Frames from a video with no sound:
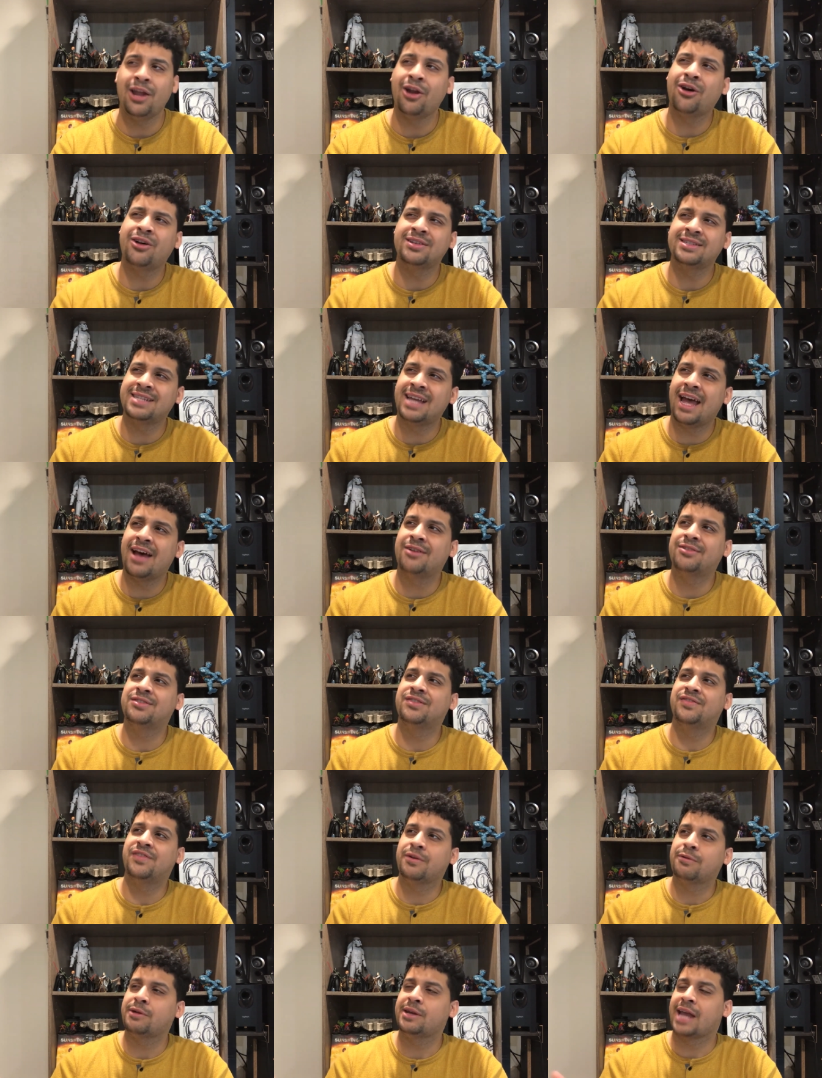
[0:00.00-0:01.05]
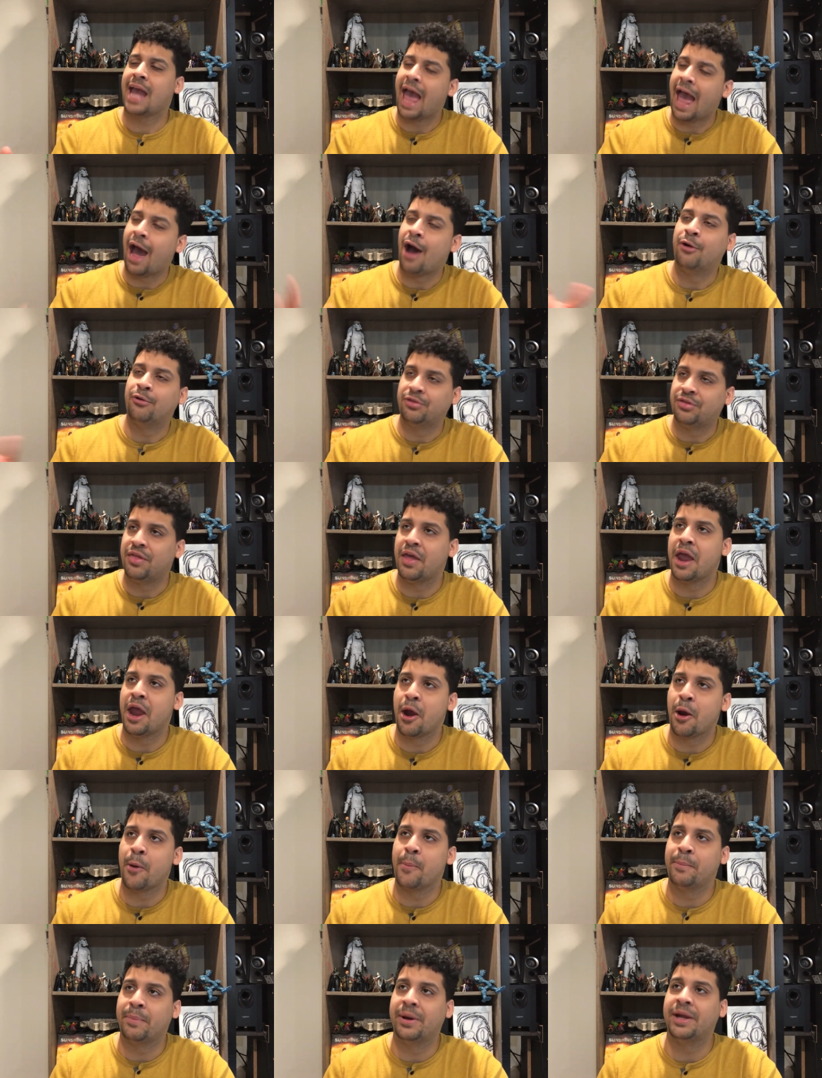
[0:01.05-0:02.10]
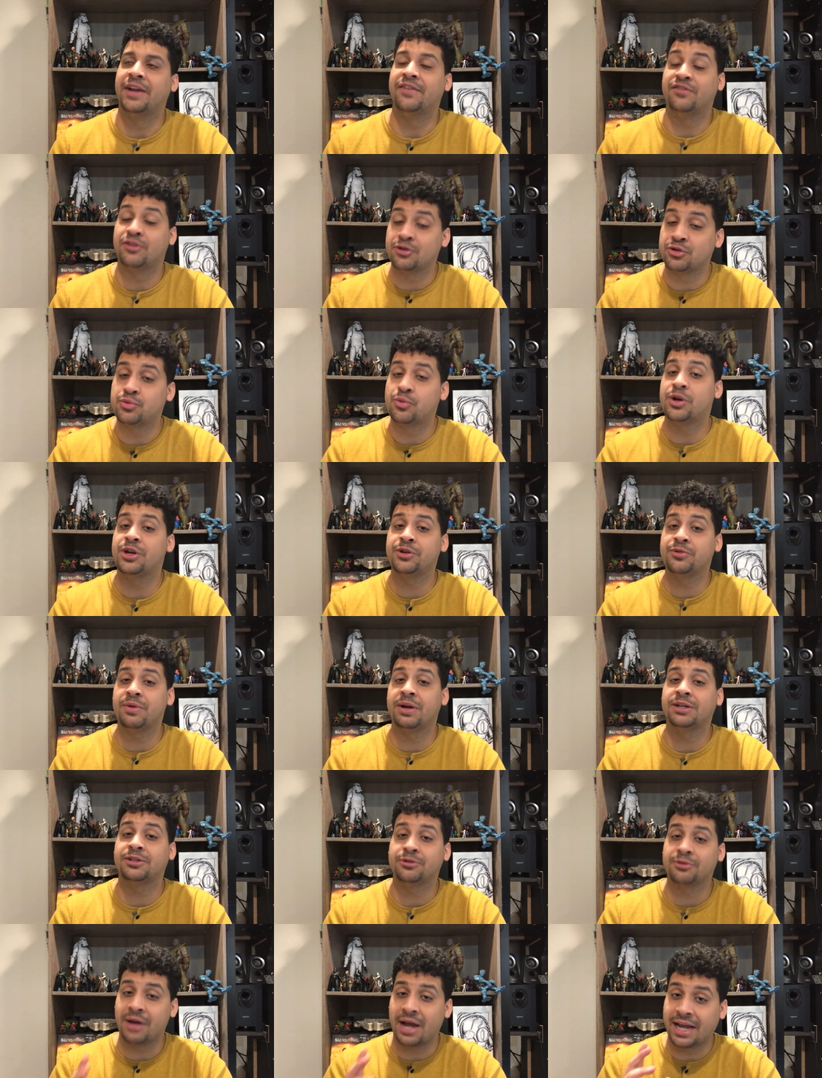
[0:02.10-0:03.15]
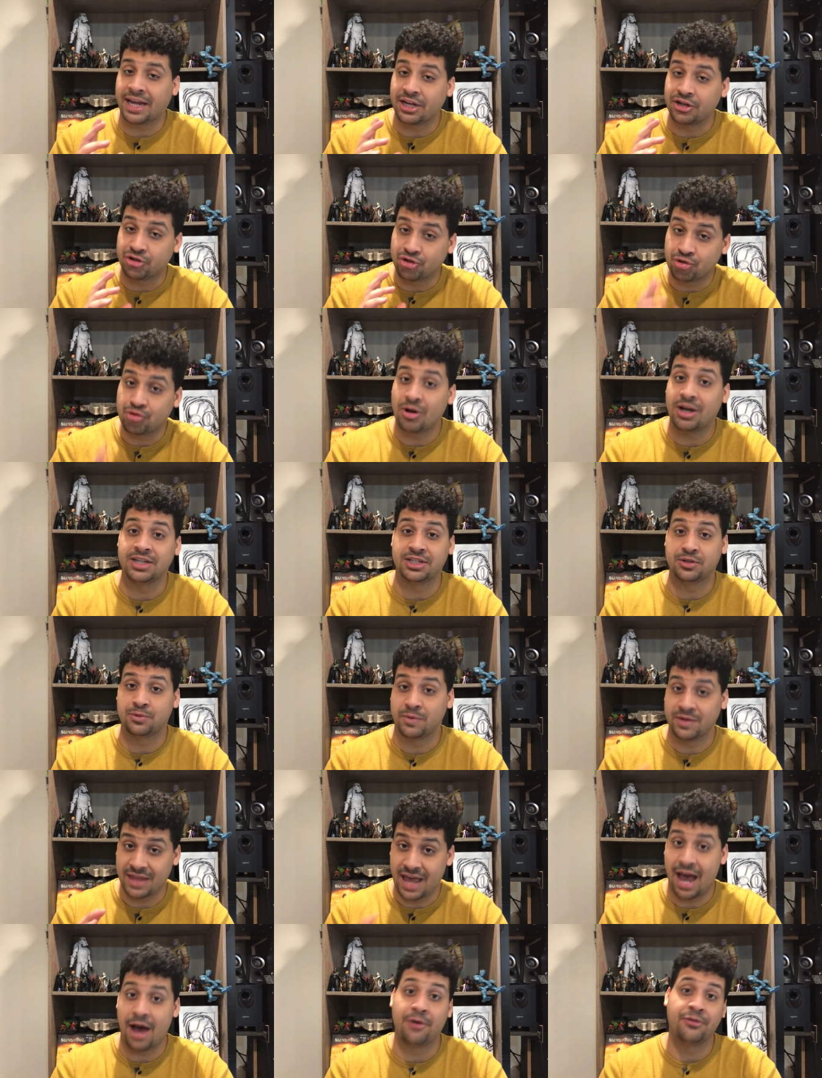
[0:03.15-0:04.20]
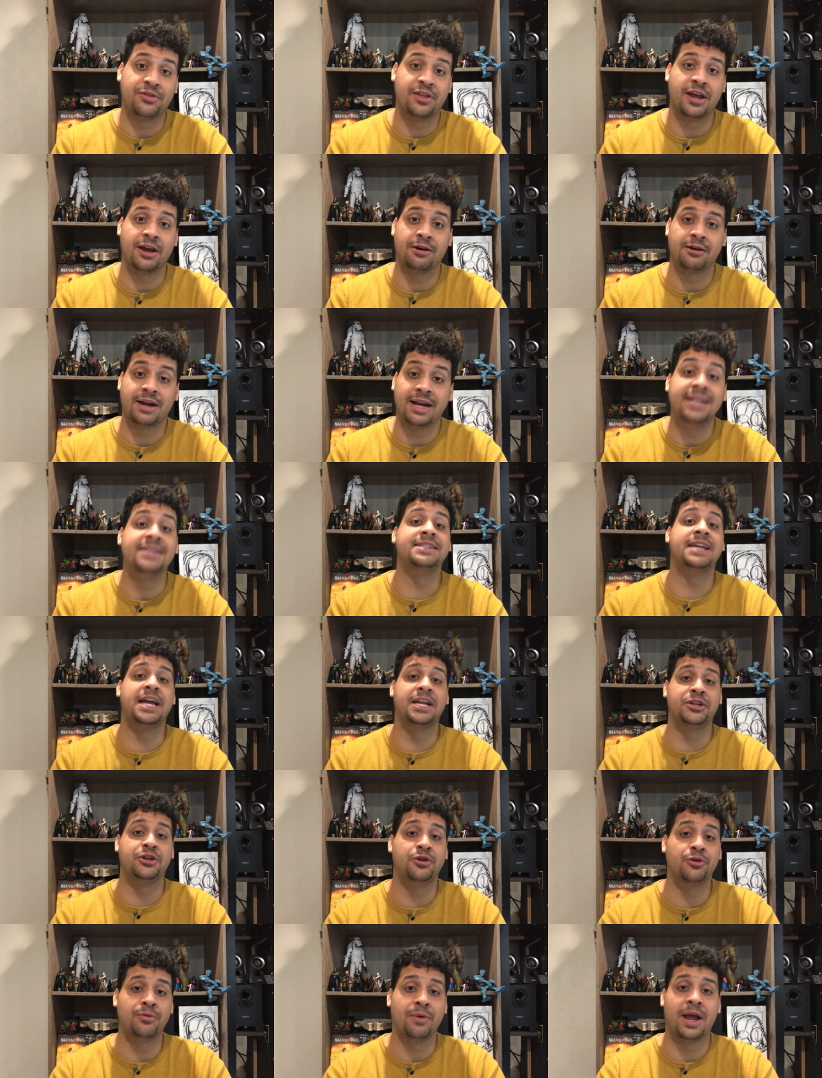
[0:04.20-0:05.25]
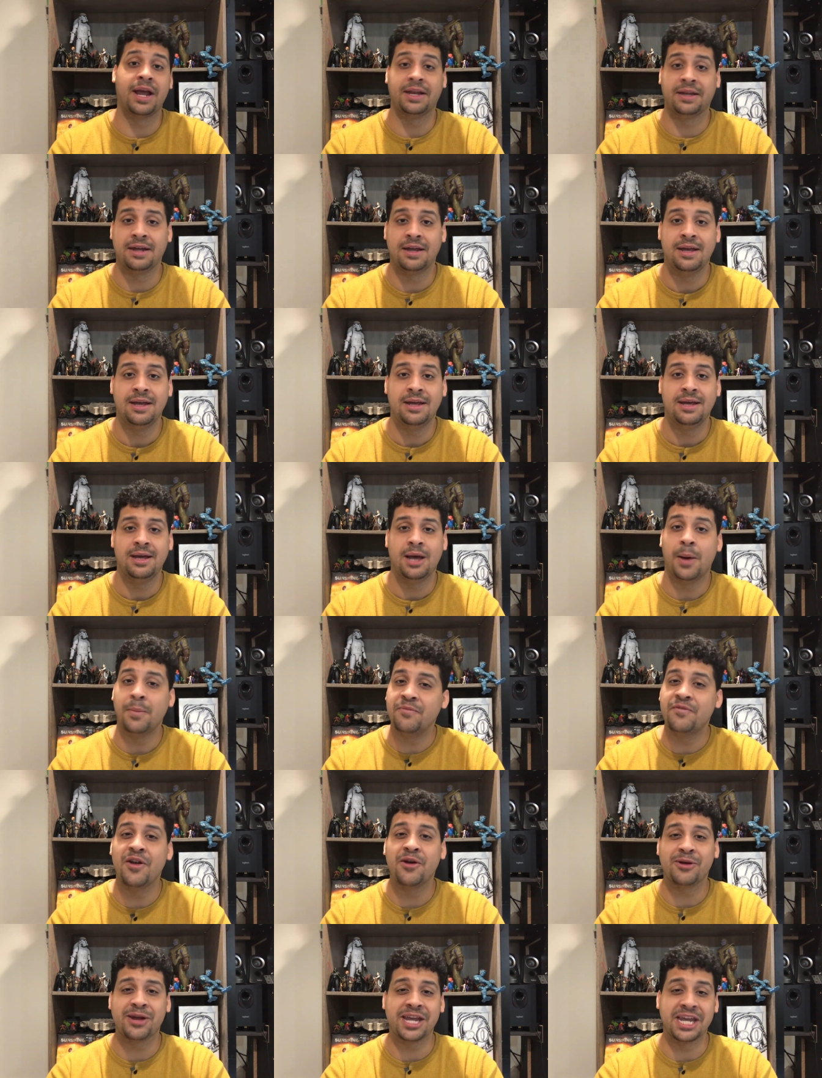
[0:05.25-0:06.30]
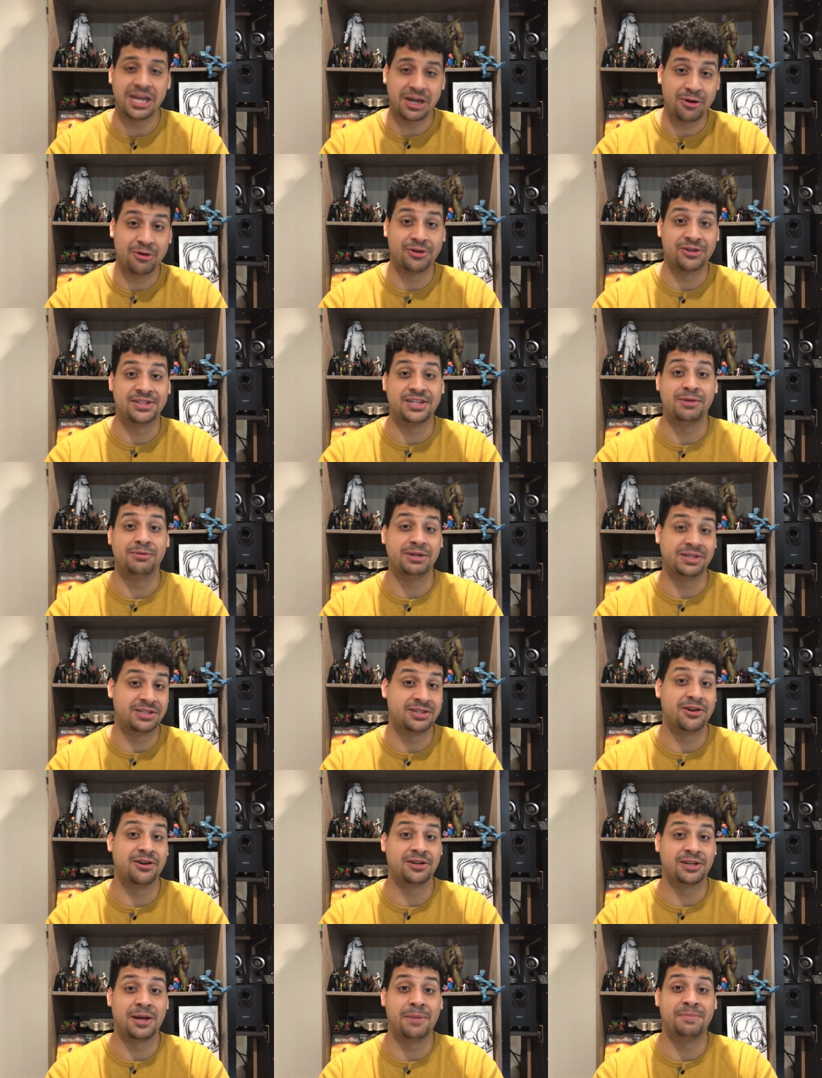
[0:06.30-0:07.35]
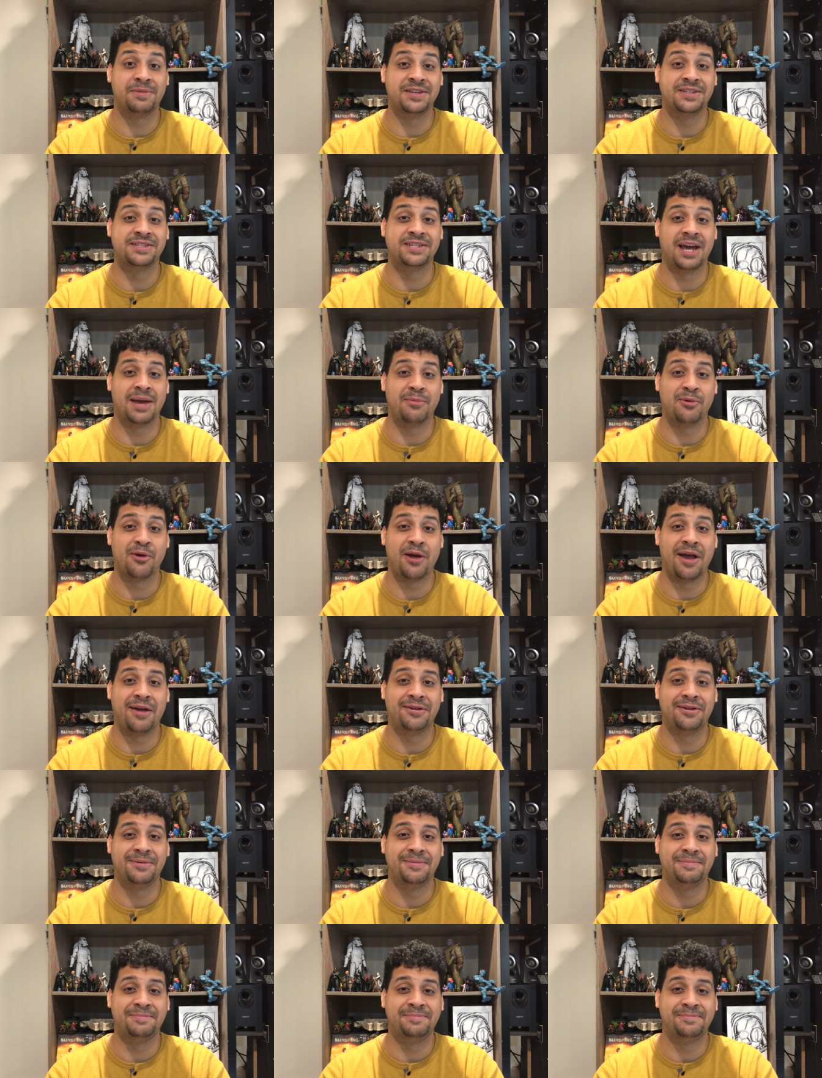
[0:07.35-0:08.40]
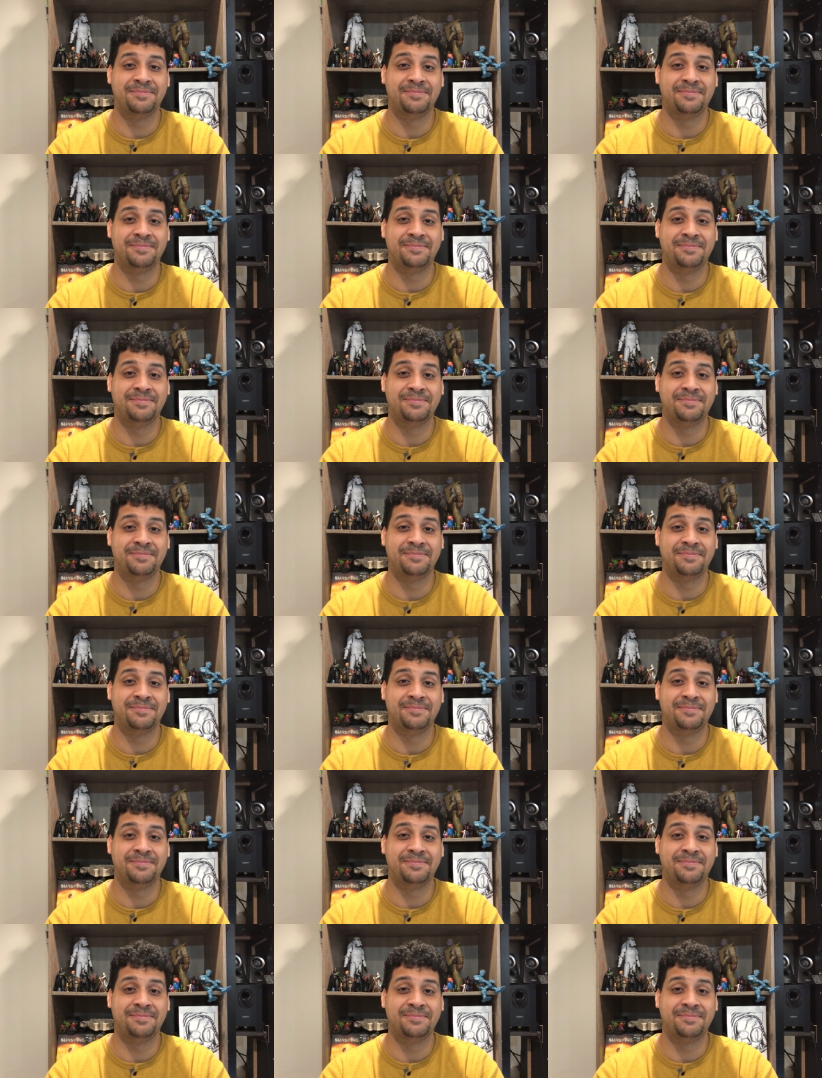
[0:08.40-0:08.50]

It all sounds very out there, but if there's one director I can trust with out there, it's Edgar Wright. I'm very eager to see what he's cooked up this time around.